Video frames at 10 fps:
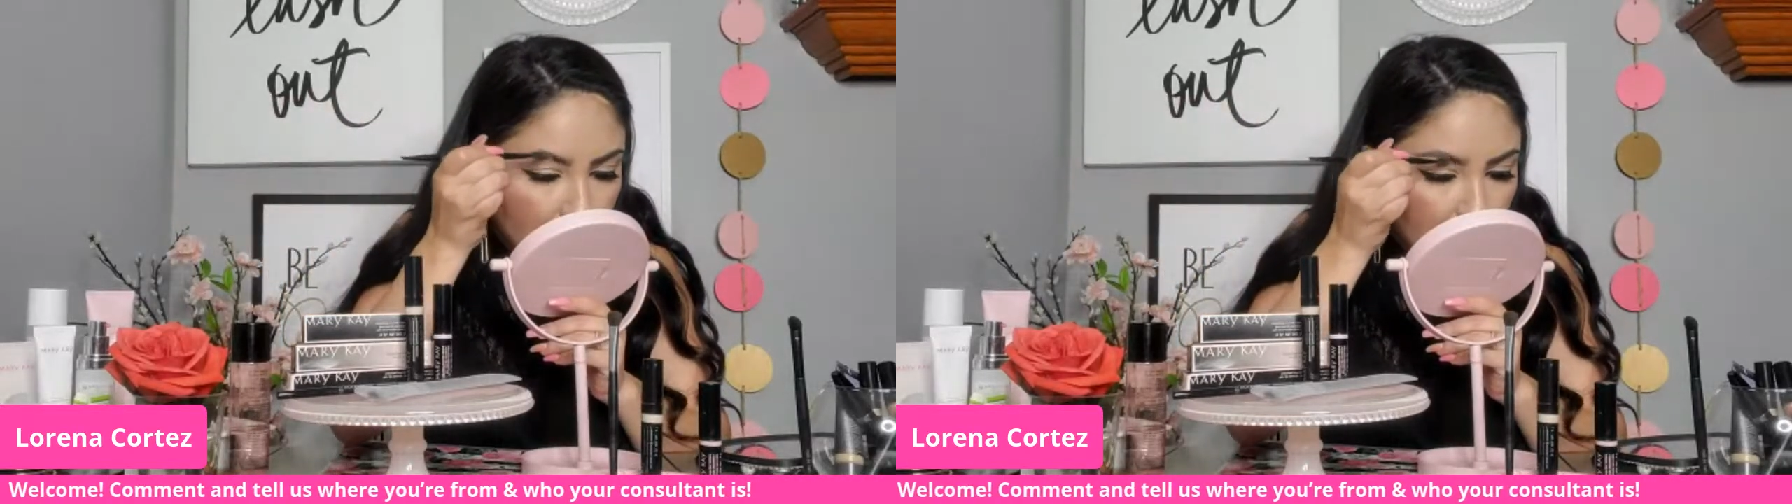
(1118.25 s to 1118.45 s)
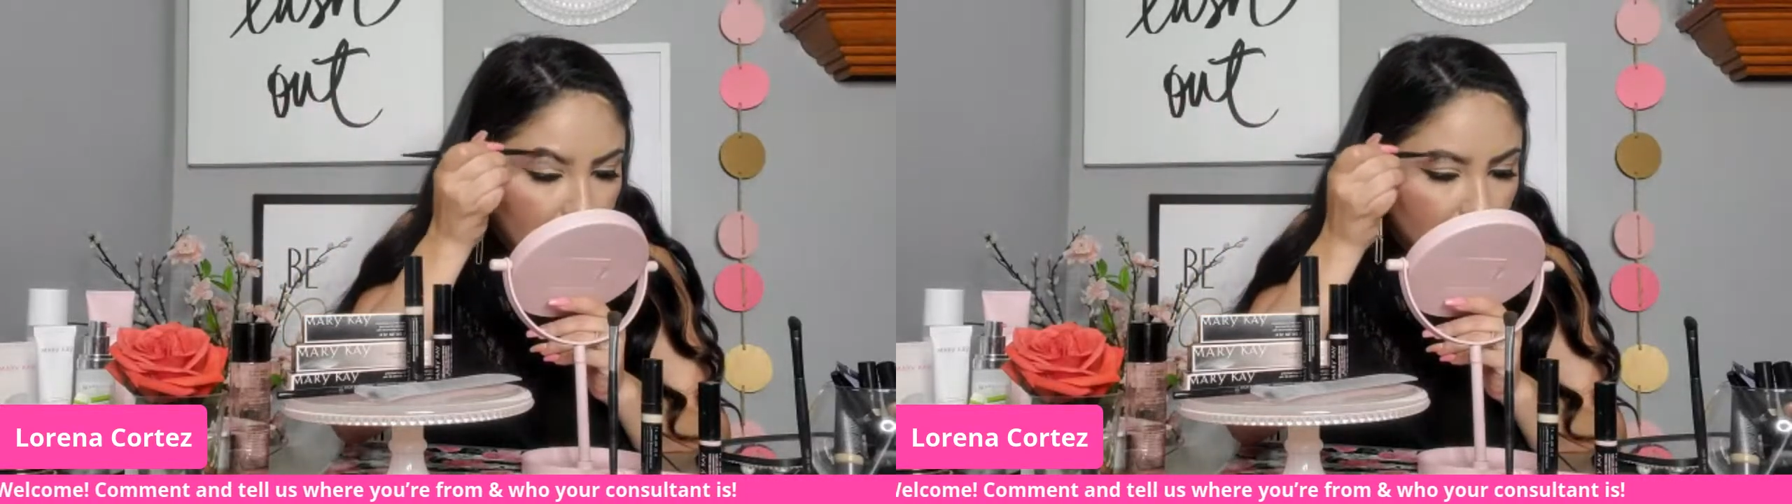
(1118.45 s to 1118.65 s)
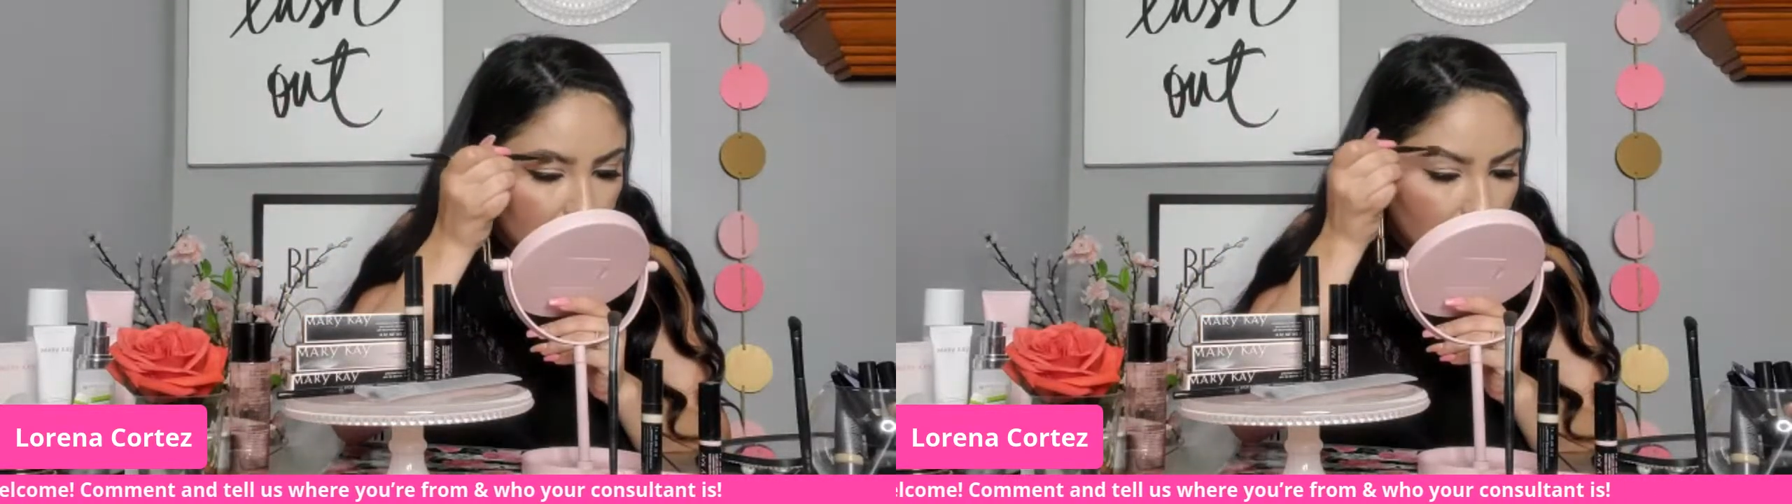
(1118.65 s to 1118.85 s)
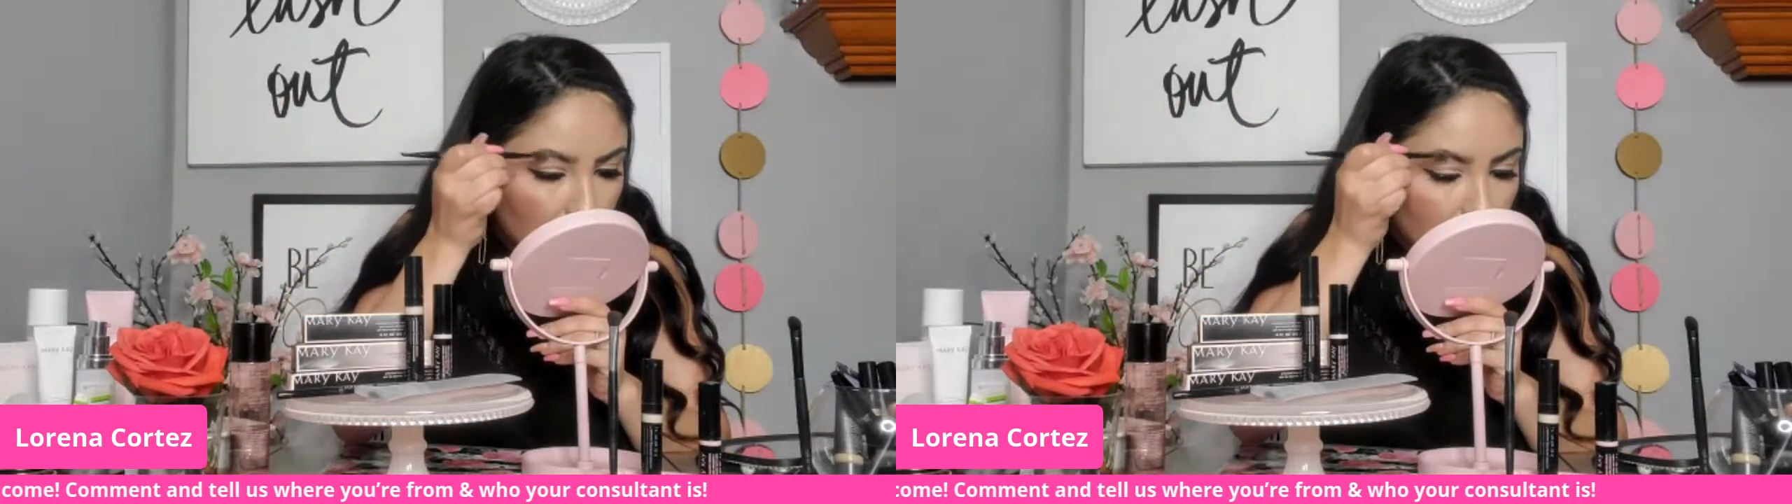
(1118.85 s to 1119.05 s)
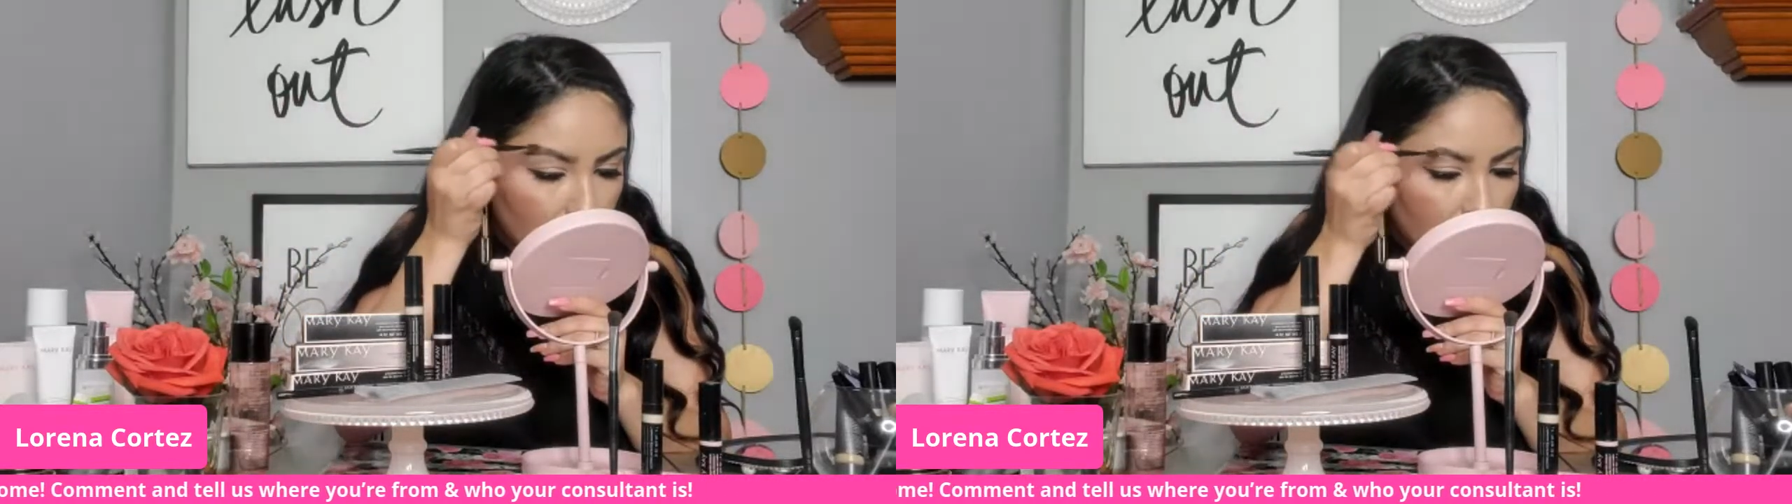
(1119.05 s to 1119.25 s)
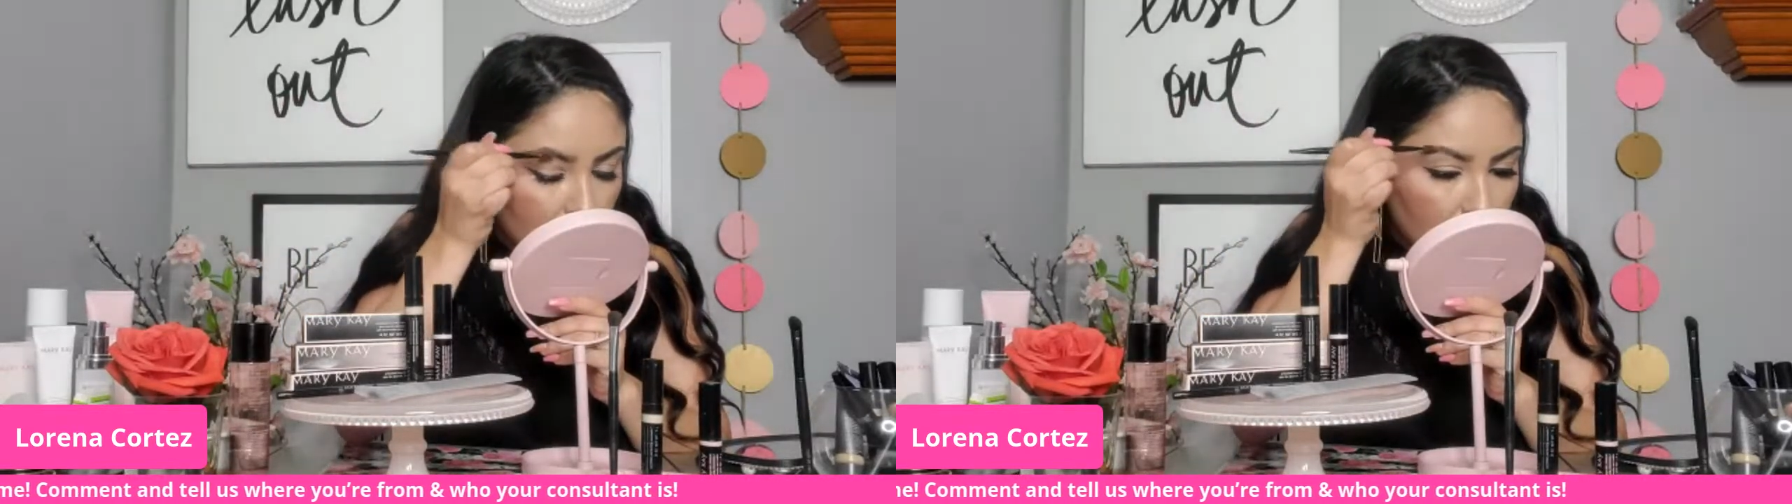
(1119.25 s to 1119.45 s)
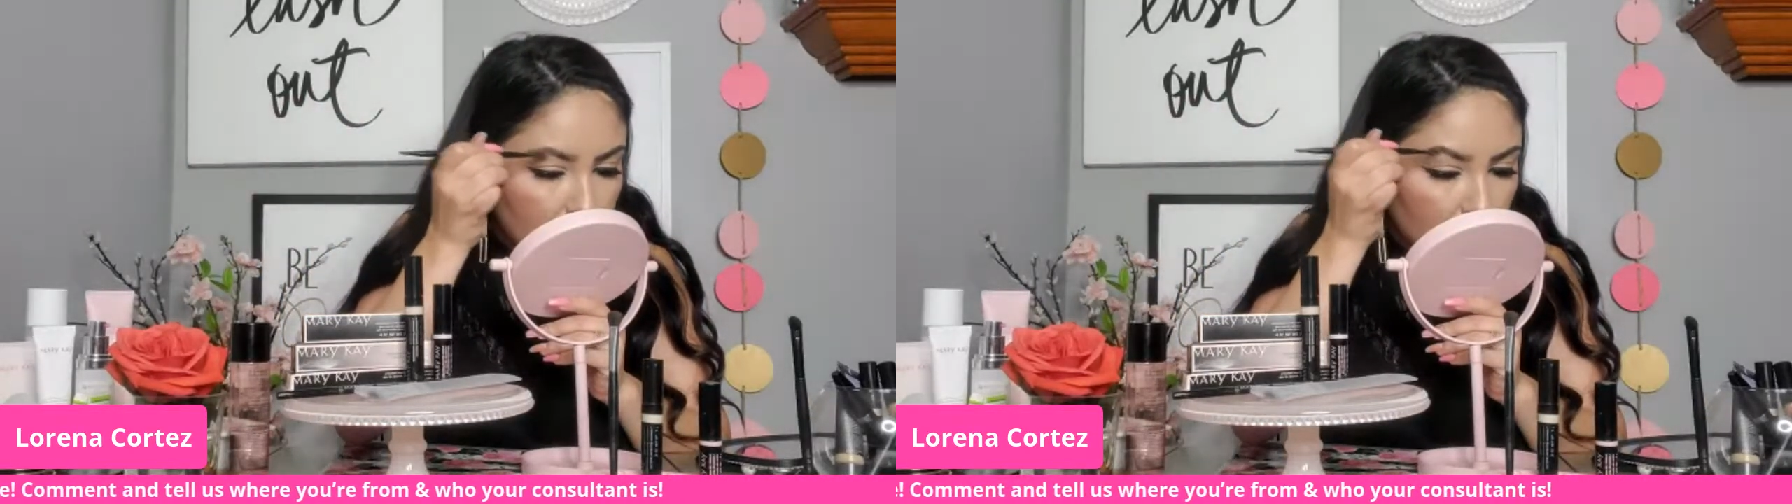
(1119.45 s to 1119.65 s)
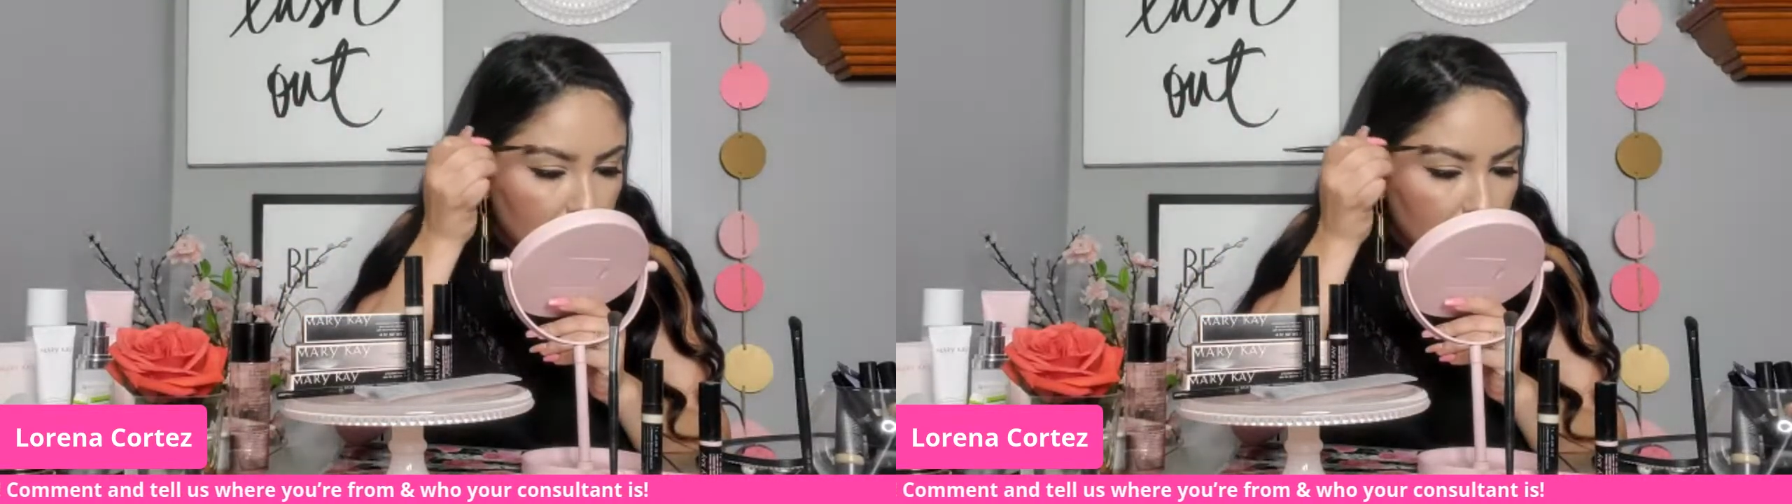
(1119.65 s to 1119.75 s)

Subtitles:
then keep going up.